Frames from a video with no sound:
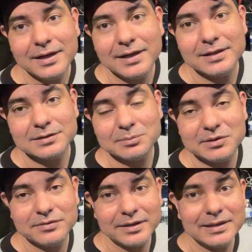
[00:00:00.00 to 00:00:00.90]
is going to be
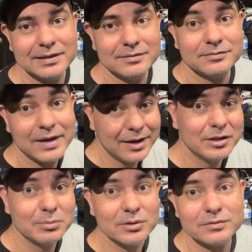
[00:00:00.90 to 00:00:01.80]
very
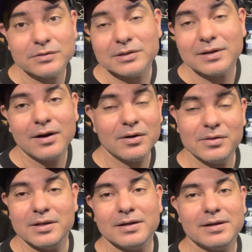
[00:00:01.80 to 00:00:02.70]
valuable for all
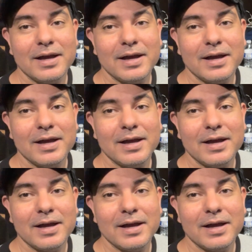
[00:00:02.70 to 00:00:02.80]
the